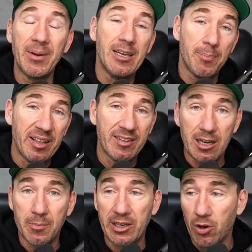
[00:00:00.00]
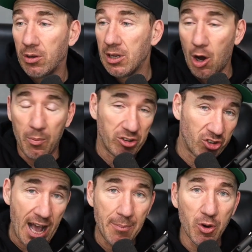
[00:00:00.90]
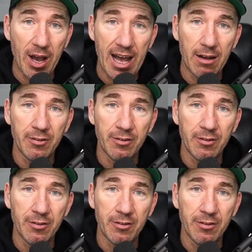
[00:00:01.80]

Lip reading: It depends a little bit how much time you have,